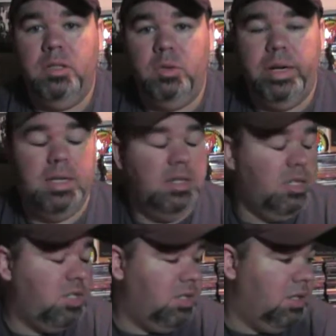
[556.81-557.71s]
Great
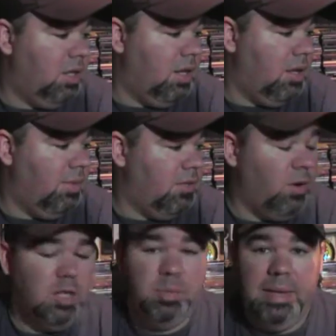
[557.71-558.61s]
condition. As
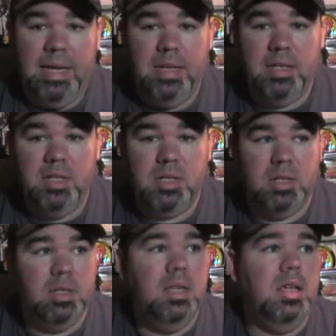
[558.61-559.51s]
far as playing
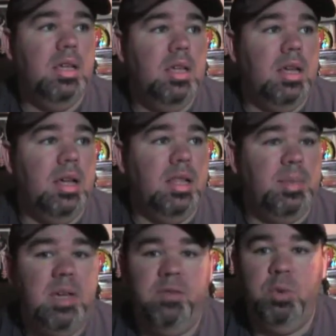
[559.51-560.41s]
condition, the
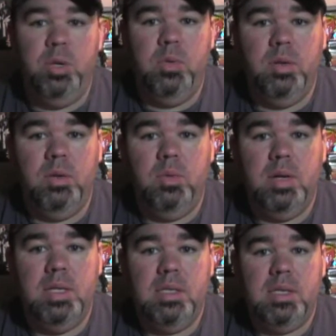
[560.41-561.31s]
Pink Floyd one
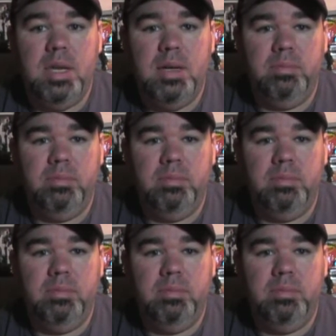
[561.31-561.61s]
was,